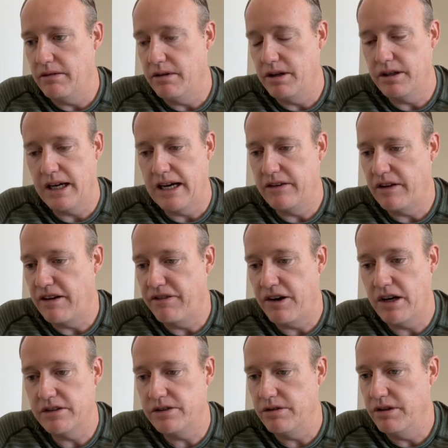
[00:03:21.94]
guys, I've
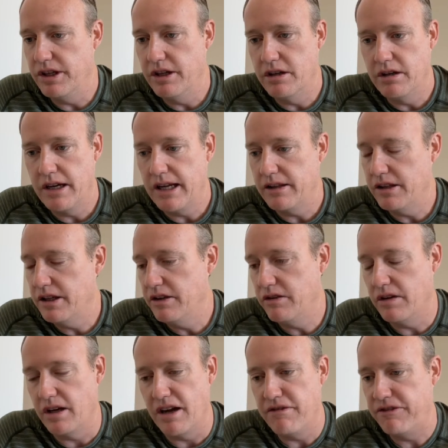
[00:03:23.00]
hustled internet leads
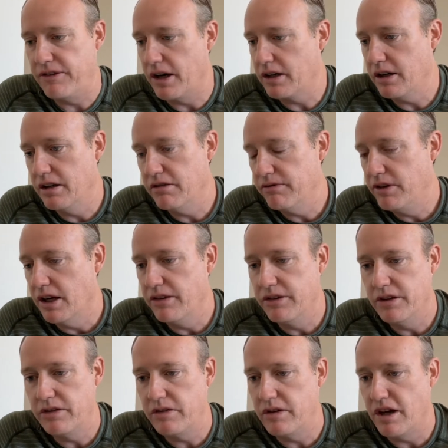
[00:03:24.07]
and I fucking have done
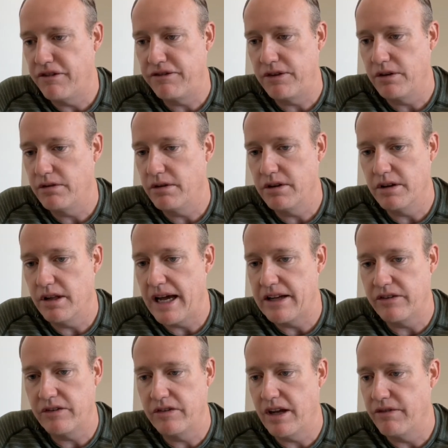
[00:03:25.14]
this stuff for the
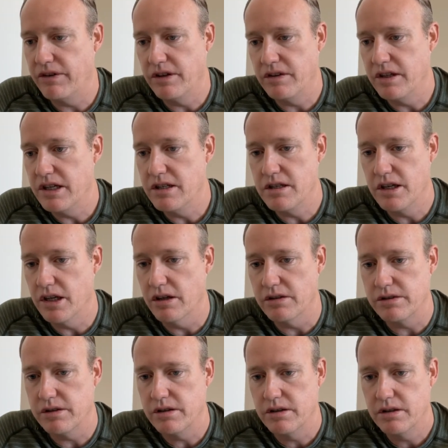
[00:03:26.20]
last 17
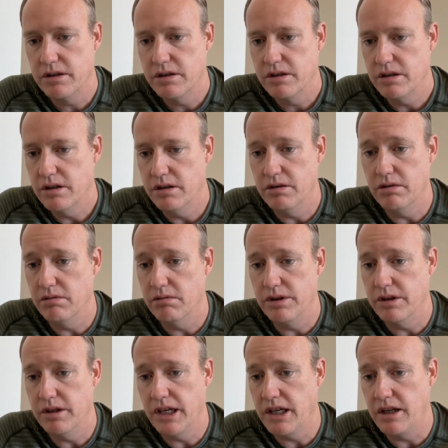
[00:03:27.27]
years. It
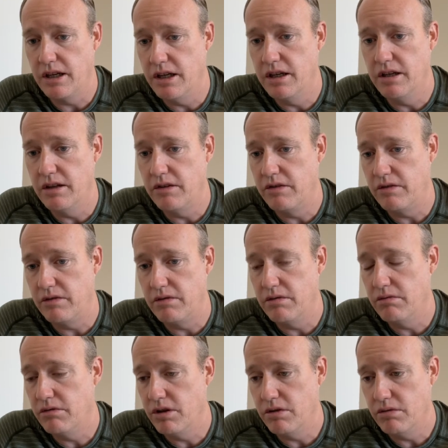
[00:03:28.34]
is
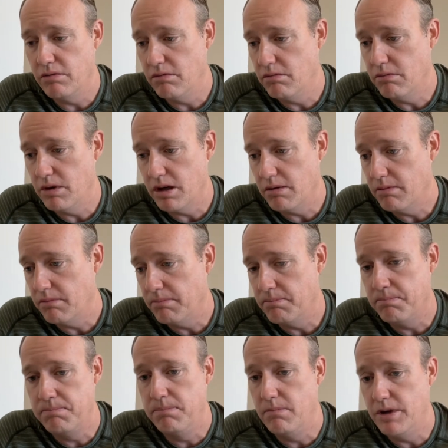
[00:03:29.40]

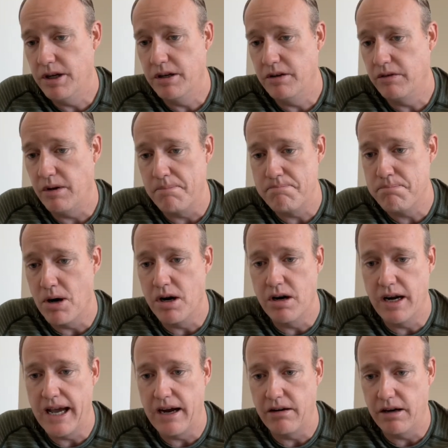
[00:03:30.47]
a
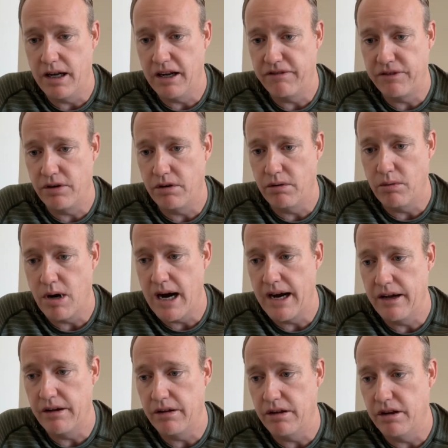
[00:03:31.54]
burnout after a
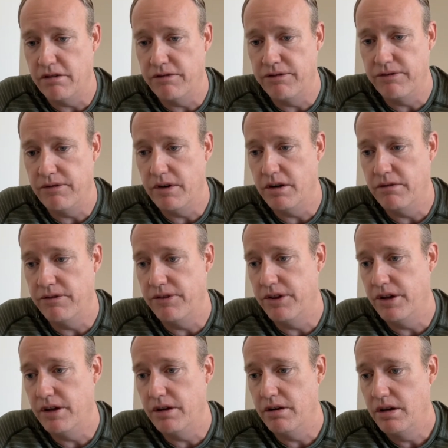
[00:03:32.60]
while of
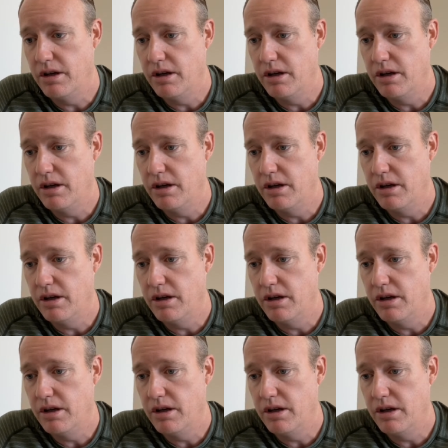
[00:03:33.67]
the